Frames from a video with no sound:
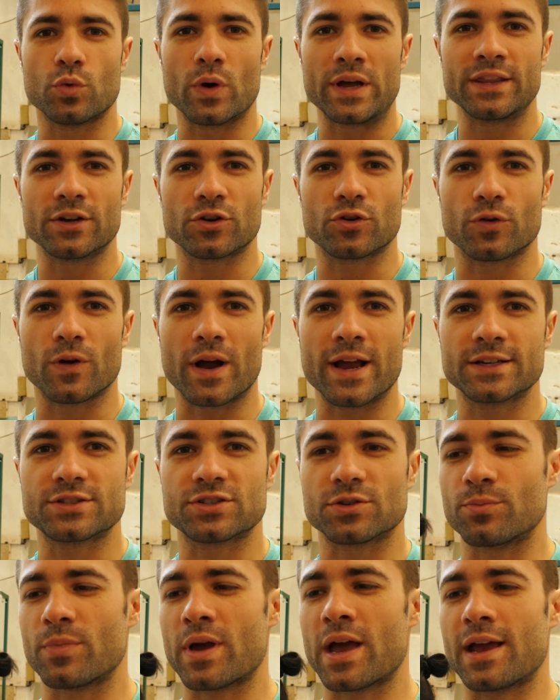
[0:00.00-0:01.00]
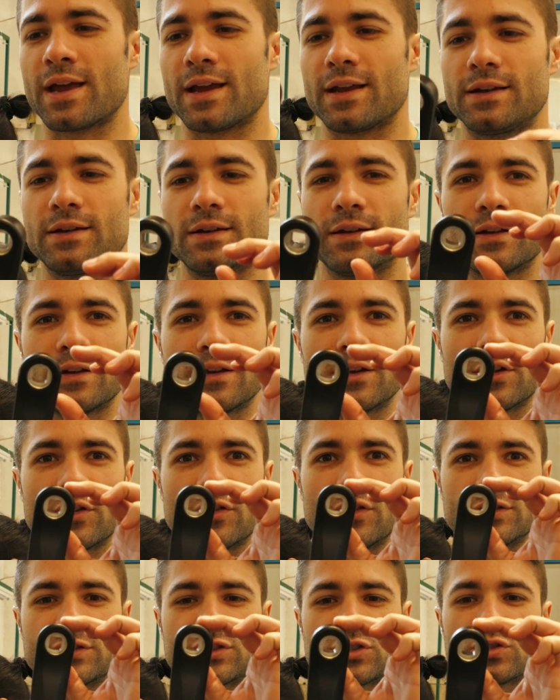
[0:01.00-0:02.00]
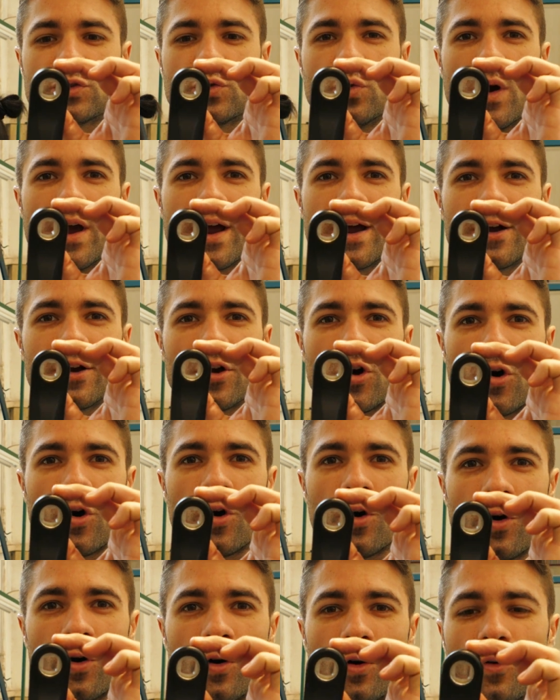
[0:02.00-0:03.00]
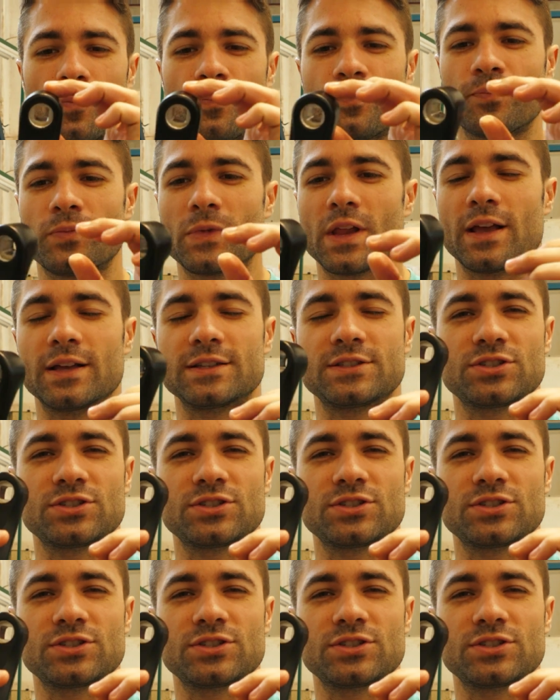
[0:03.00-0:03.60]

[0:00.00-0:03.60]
when the cranks are made, this square hole is